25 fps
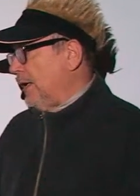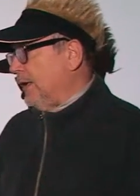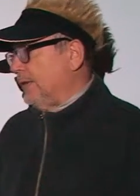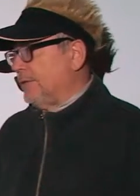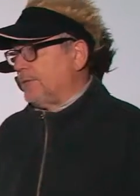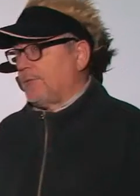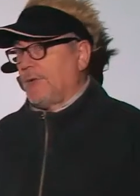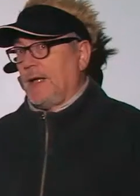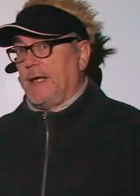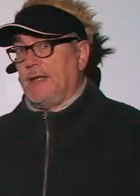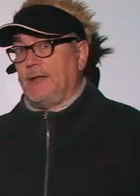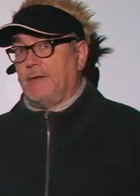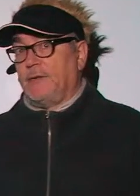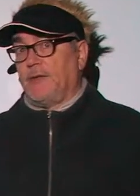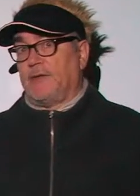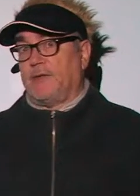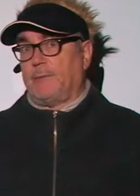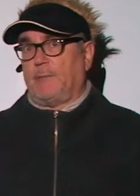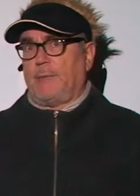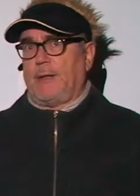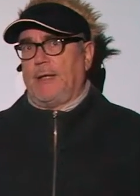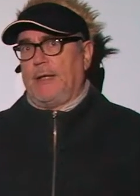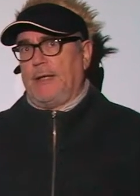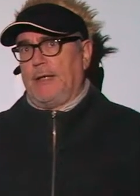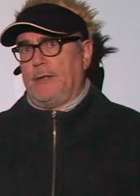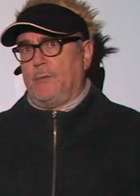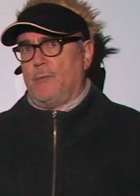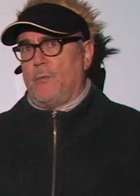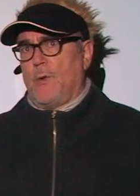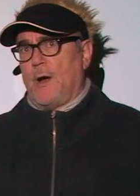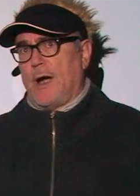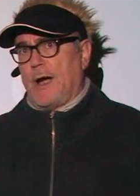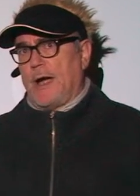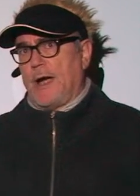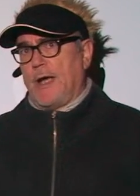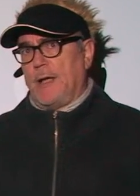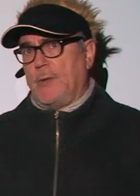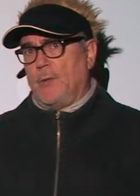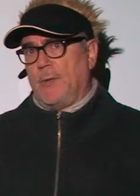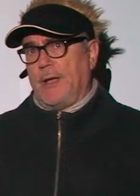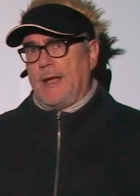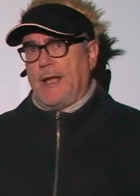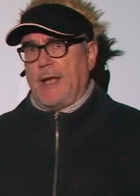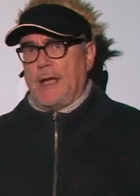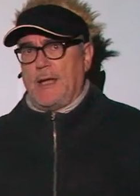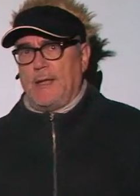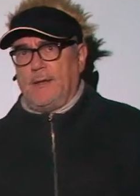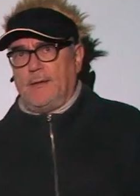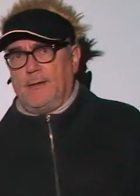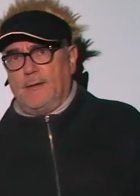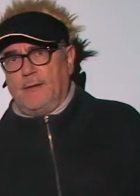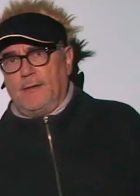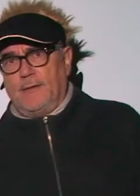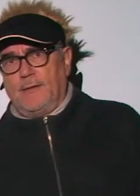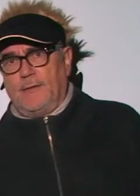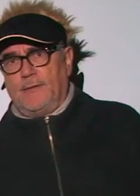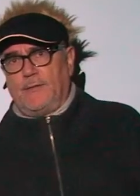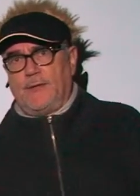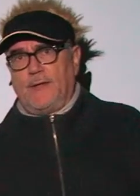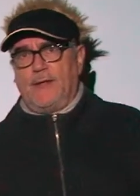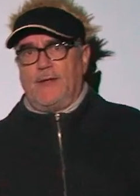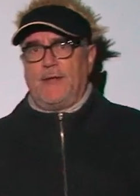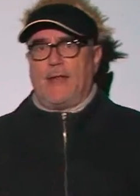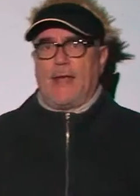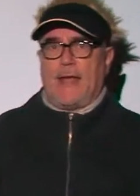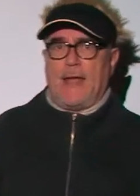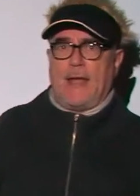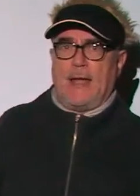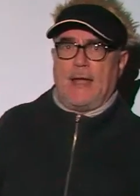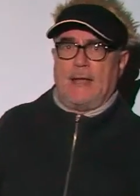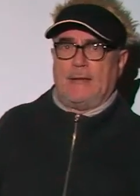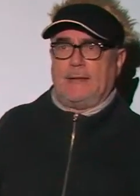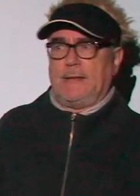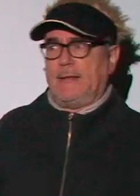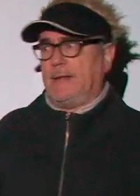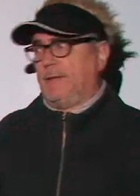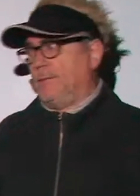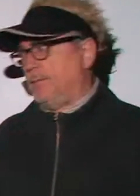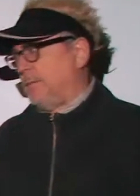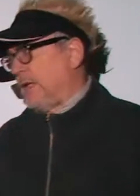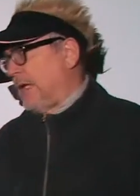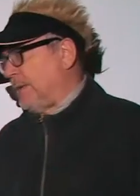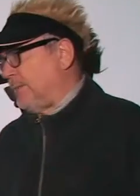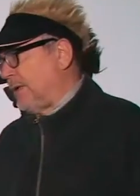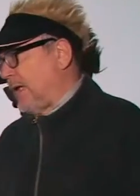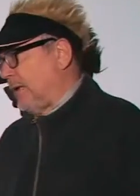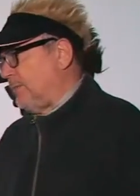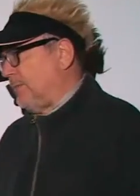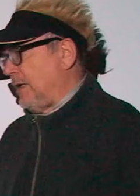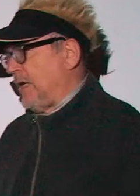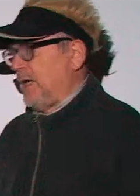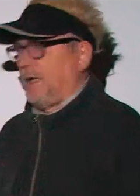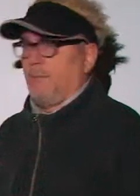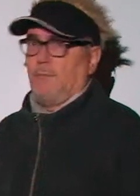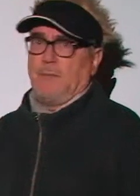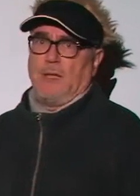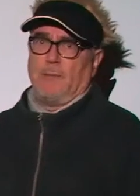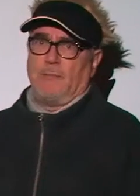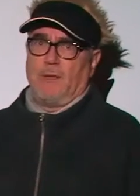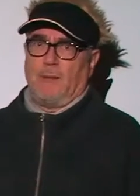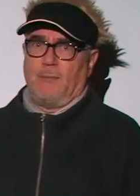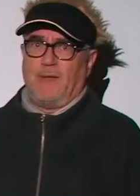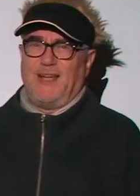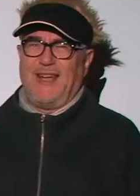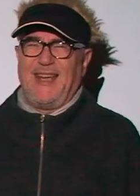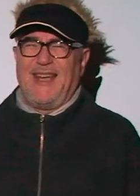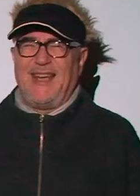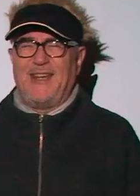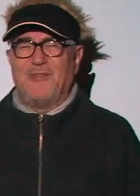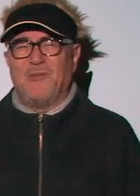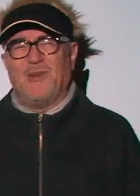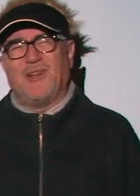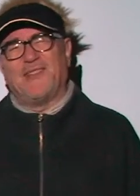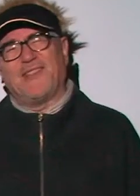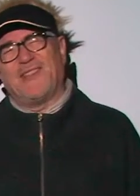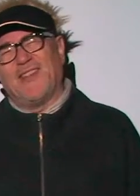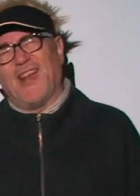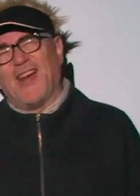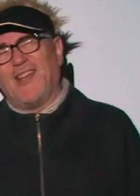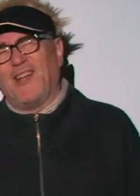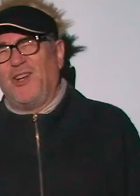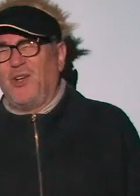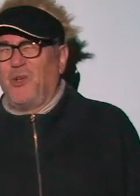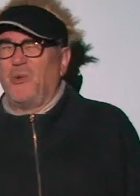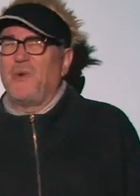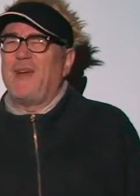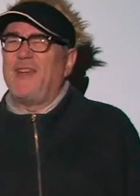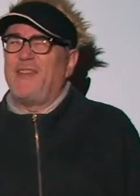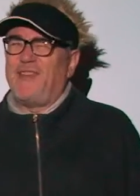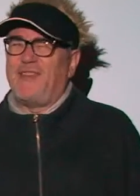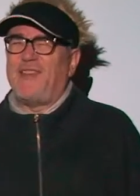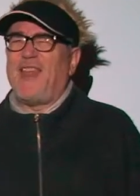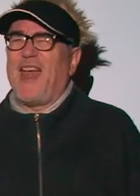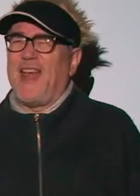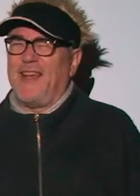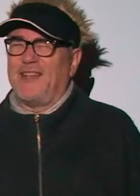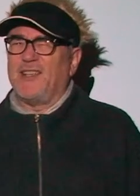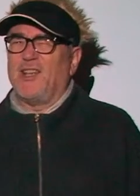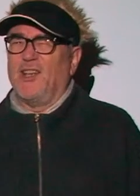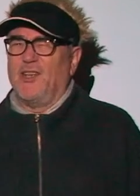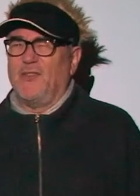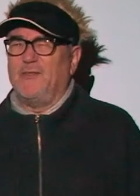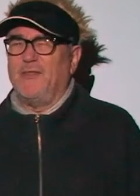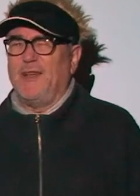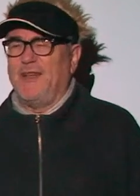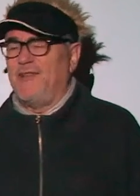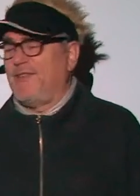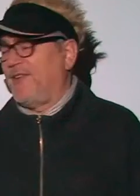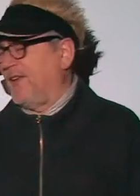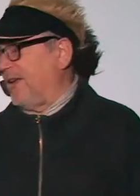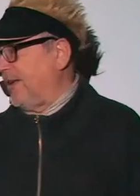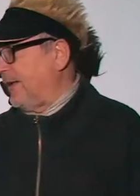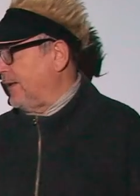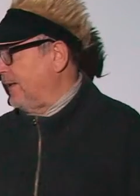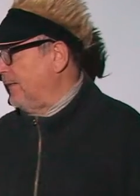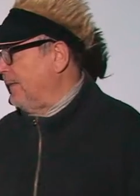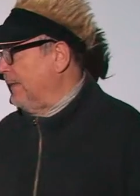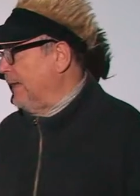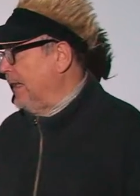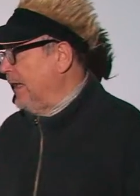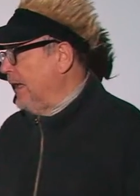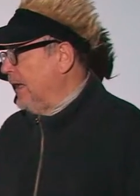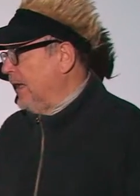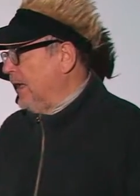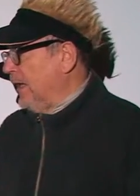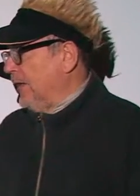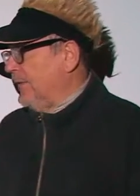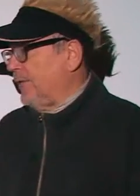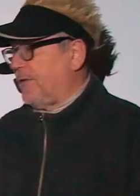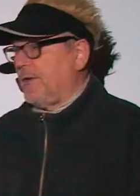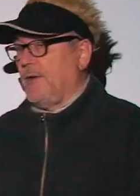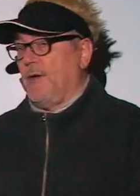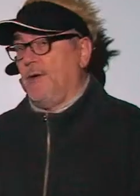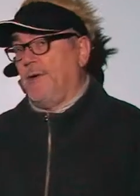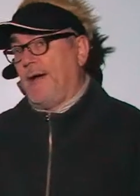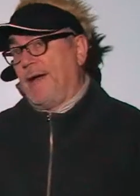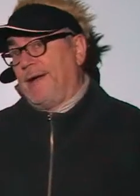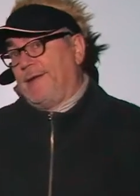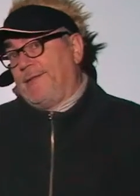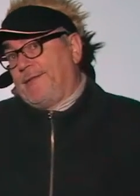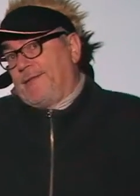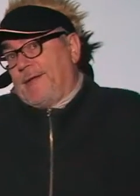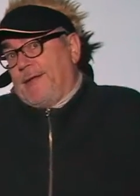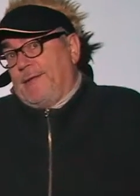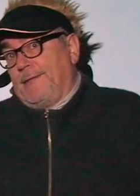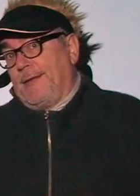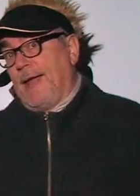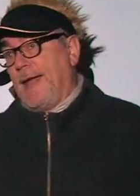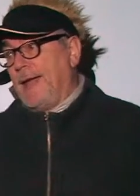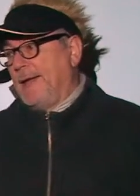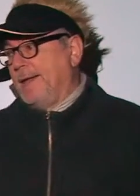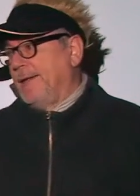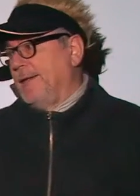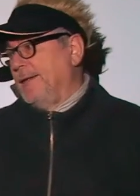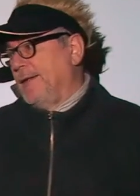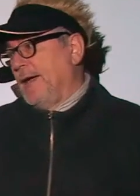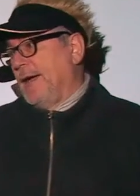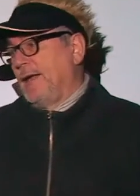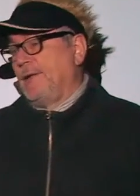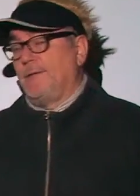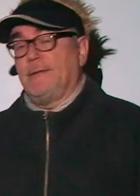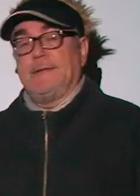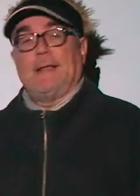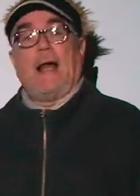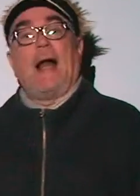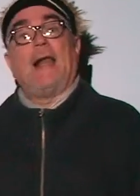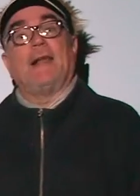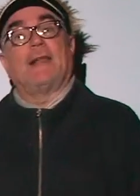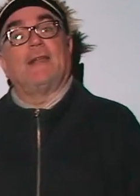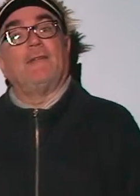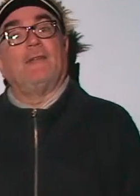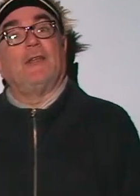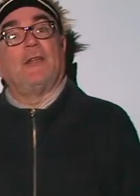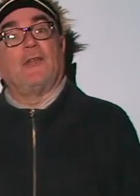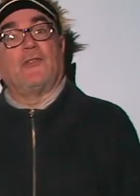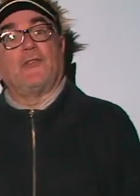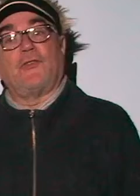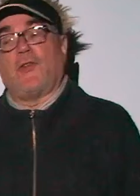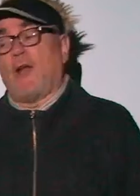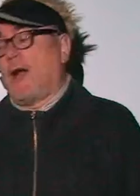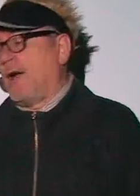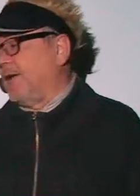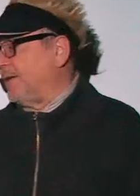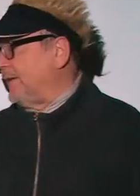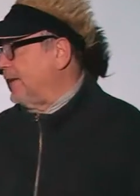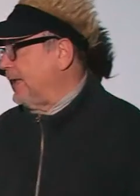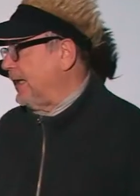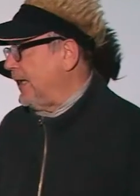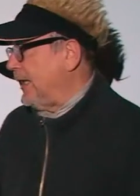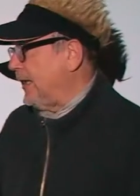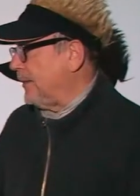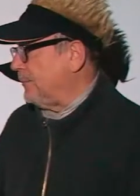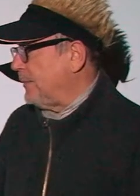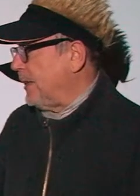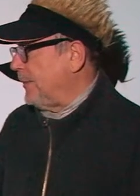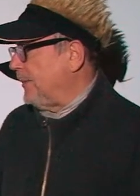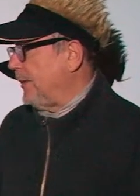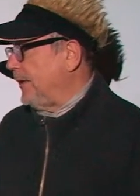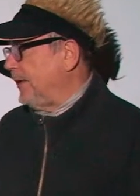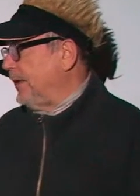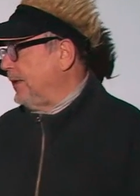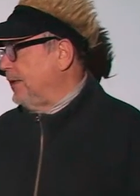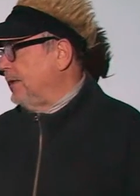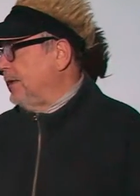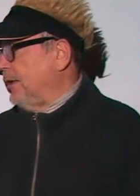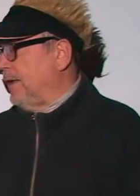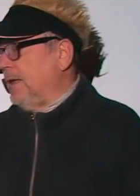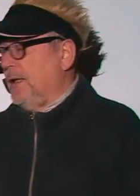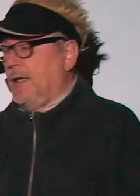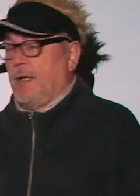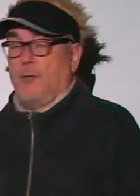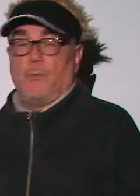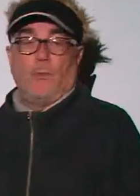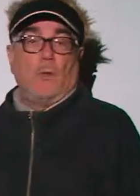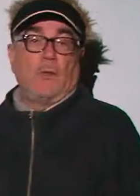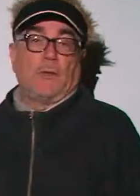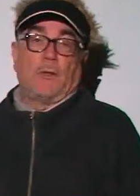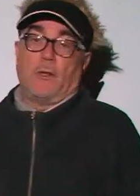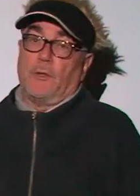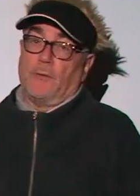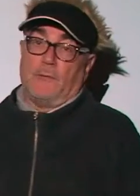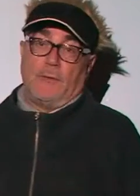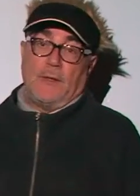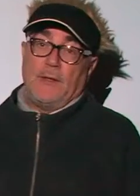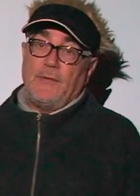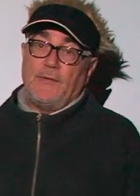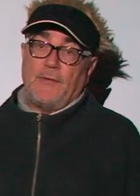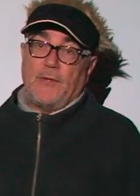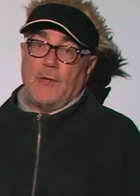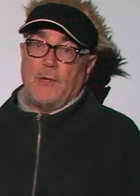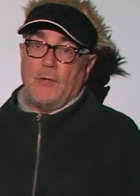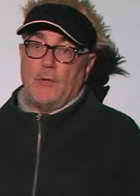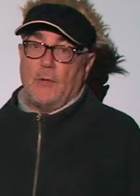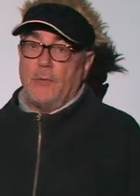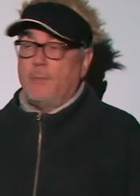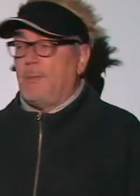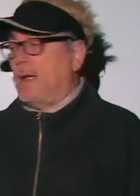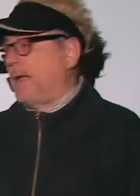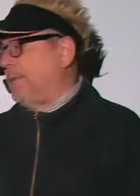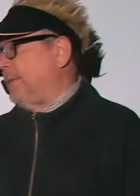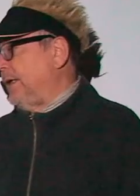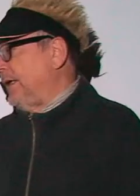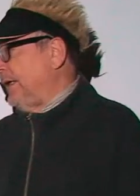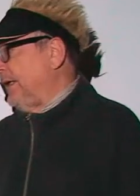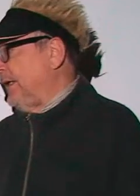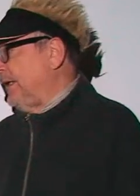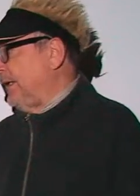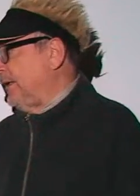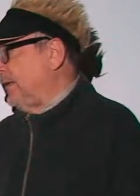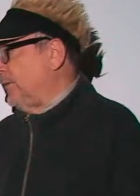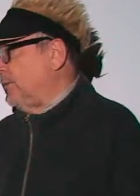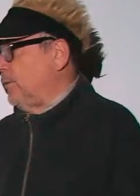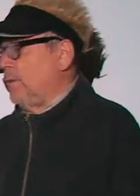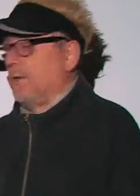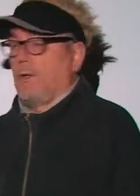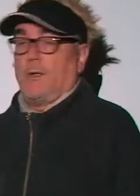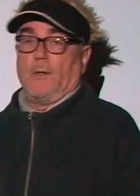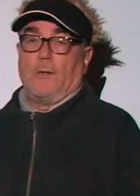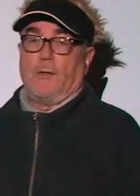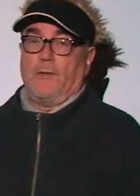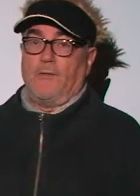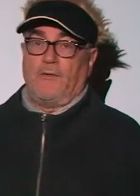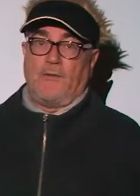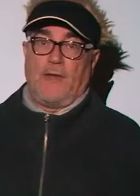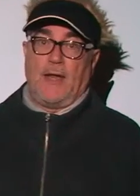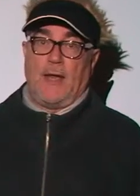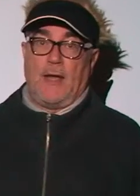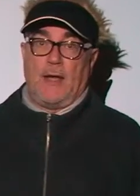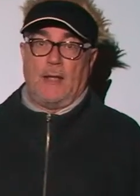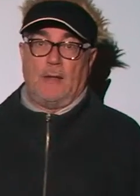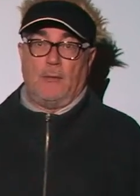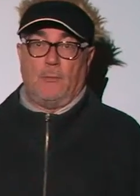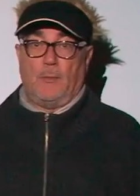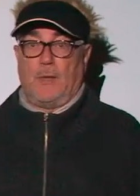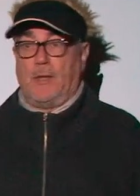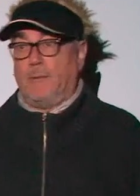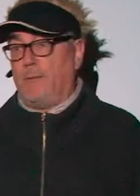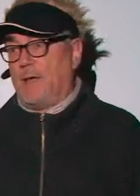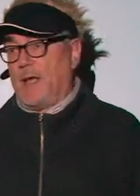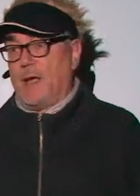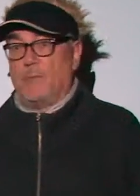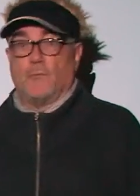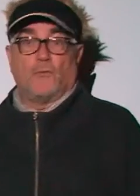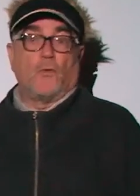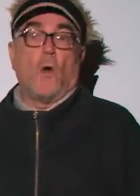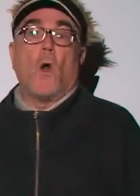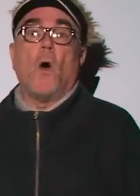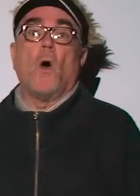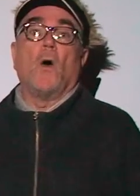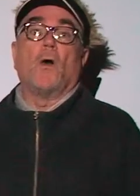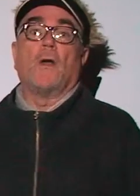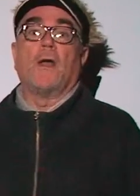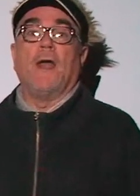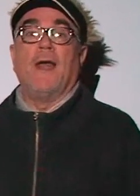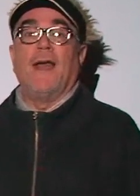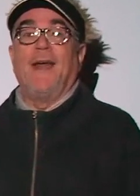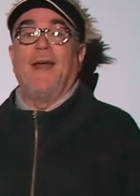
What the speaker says: trying to explain why we had this and that and blah blah blah and blah blah blah, and it was not always that convincing. So I said, hey, I'll give it a shot, and maybe it won't convince you, maybe you won't understand, or maybe I'm wrong.